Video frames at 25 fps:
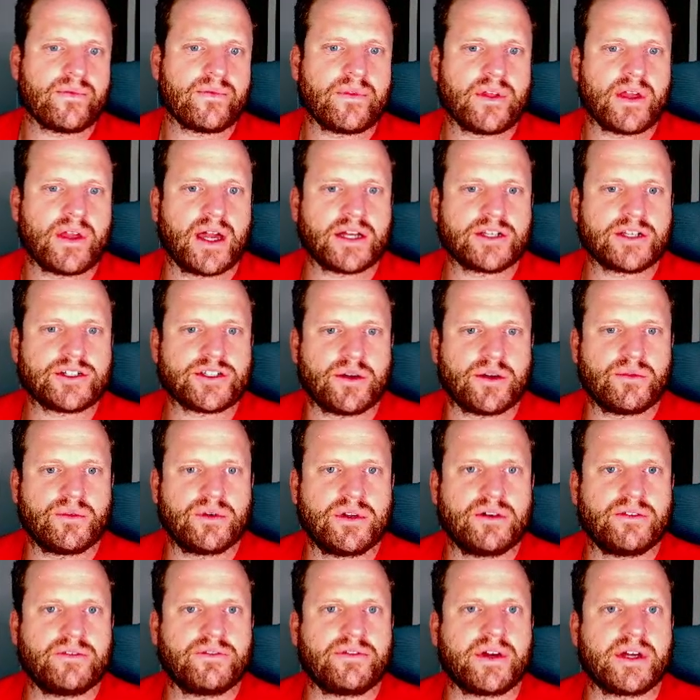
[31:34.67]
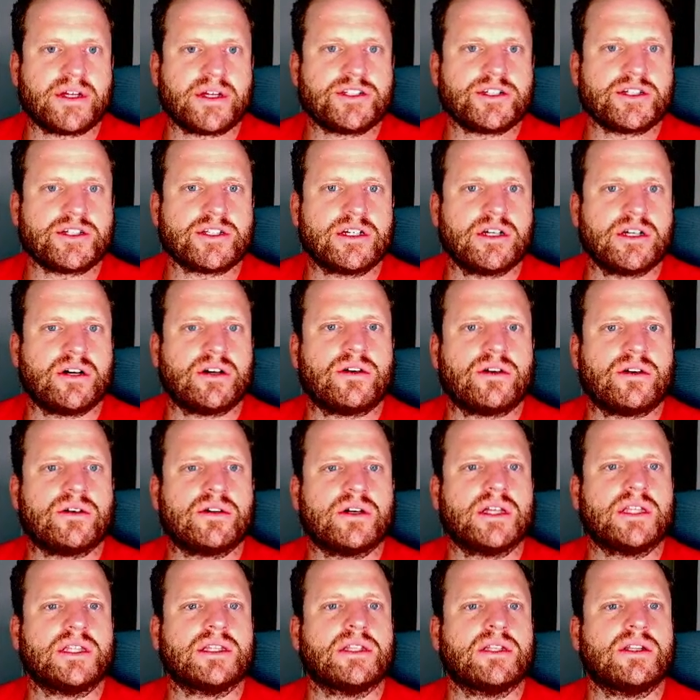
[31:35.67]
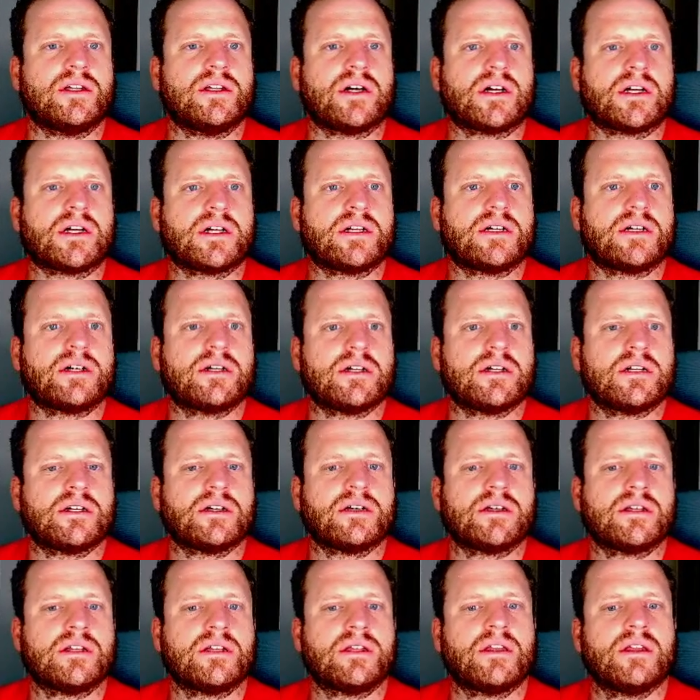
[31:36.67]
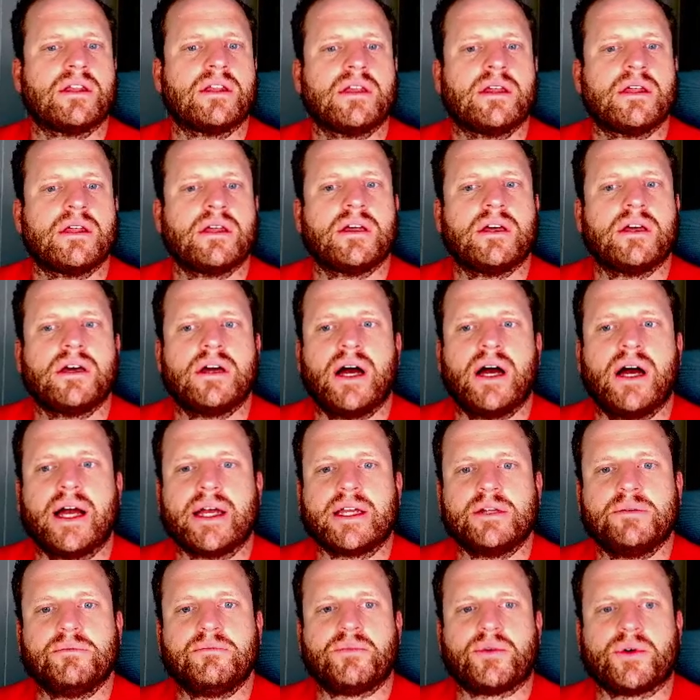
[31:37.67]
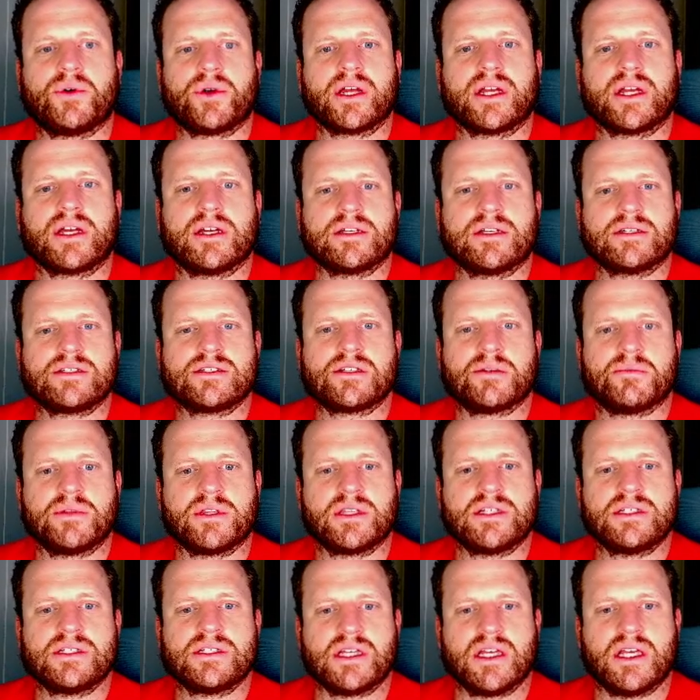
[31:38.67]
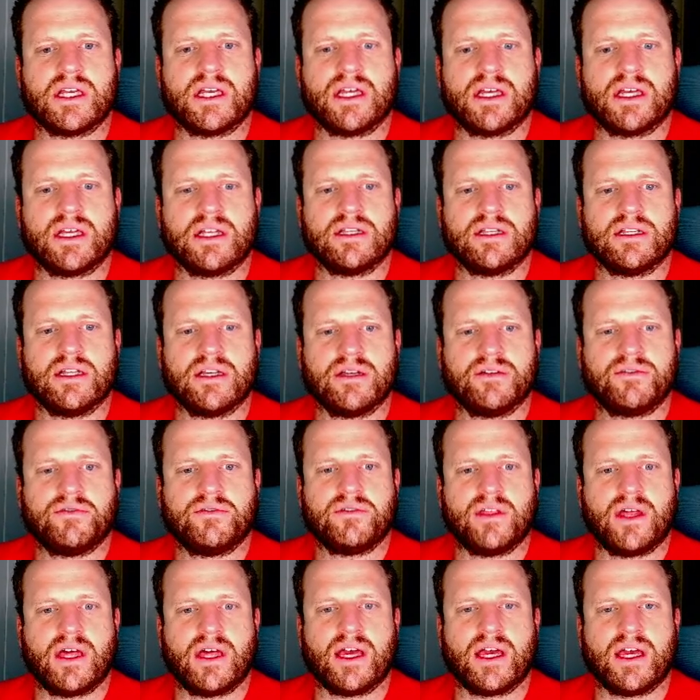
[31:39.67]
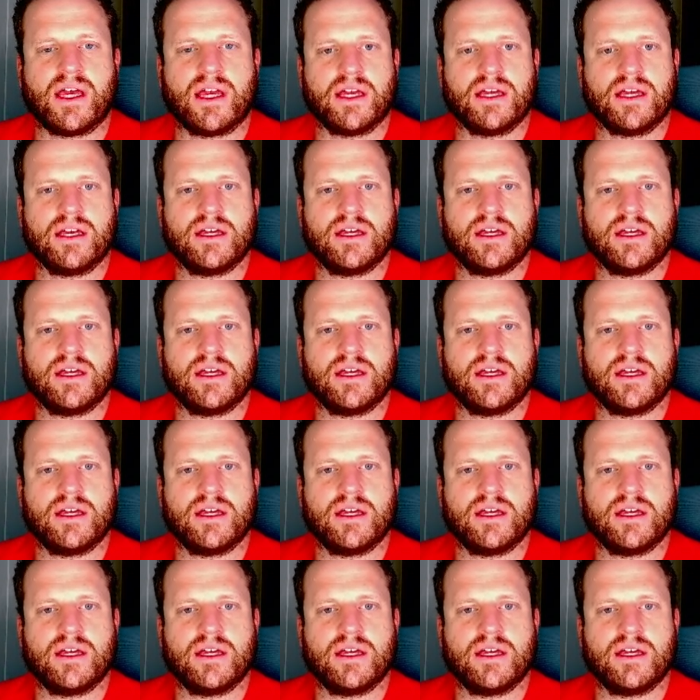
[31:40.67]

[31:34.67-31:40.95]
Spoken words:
actually I wonder if I should go and look. I can bring some of these in if they